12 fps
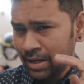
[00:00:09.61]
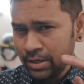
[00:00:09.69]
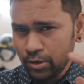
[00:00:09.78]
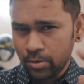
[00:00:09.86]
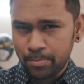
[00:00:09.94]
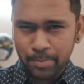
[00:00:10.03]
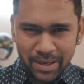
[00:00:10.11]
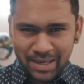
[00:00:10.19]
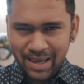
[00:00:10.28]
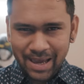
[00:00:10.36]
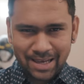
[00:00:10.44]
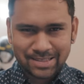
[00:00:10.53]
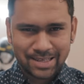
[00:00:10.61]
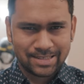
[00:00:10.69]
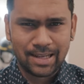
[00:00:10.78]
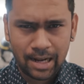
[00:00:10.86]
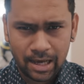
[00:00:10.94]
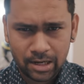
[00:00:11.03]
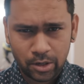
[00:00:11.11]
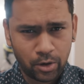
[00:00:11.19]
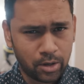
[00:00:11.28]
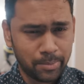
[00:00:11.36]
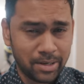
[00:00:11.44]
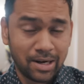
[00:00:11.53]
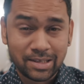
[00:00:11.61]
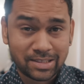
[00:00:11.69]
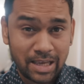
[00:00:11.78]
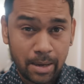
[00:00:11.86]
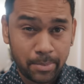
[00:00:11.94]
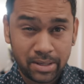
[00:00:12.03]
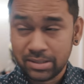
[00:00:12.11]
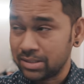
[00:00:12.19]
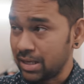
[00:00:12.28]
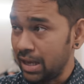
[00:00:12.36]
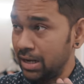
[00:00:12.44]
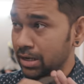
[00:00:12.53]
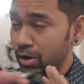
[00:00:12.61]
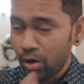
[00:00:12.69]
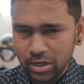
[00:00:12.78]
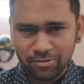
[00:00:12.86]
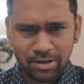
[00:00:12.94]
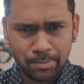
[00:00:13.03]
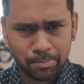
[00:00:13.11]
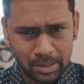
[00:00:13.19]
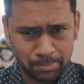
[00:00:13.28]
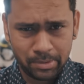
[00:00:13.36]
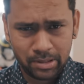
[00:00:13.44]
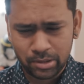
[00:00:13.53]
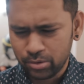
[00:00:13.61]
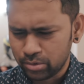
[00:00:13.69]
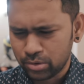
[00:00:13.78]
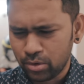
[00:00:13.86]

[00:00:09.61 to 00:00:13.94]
your big ass SLR or mirrorless cameras cannot even peep into.